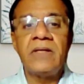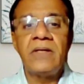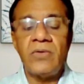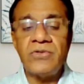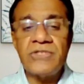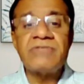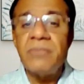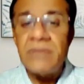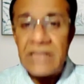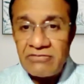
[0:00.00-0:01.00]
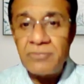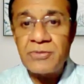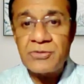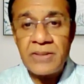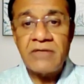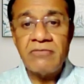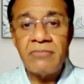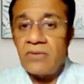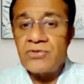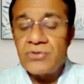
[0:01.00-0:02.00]
Not just from a delivery perspective, but
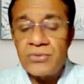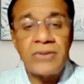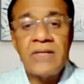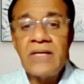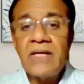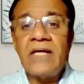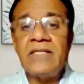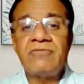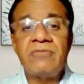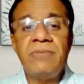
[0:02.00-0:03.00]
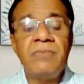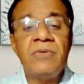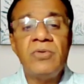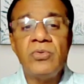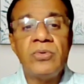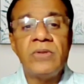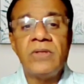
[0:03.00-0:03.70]
also I think from people who